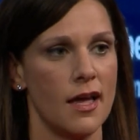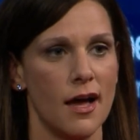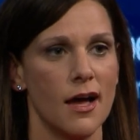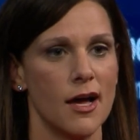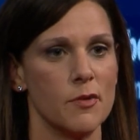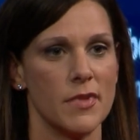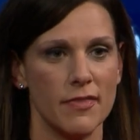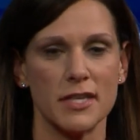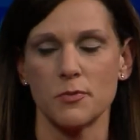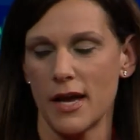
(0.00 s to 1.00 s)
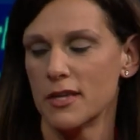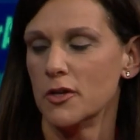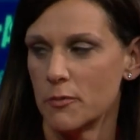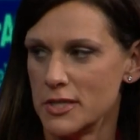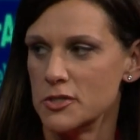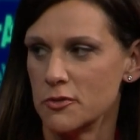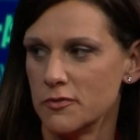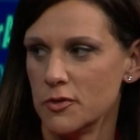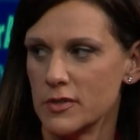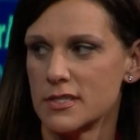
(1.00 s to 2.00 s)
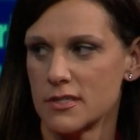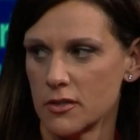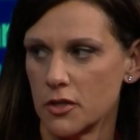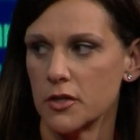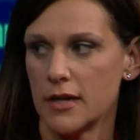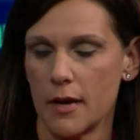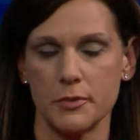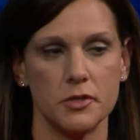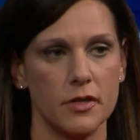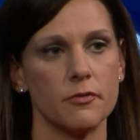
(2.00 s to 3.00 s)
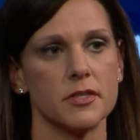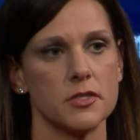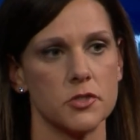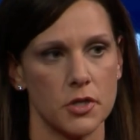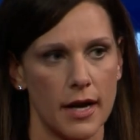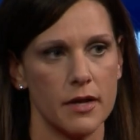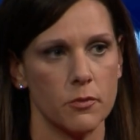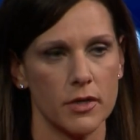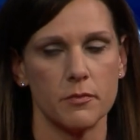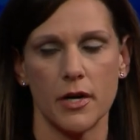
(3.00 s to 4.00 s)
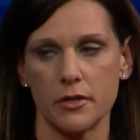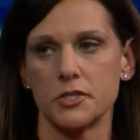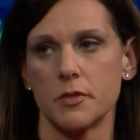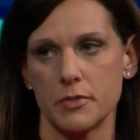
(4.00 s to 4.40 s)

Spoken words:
And that's why, you know, we do view this as a good opportunity for us to try and work in partnership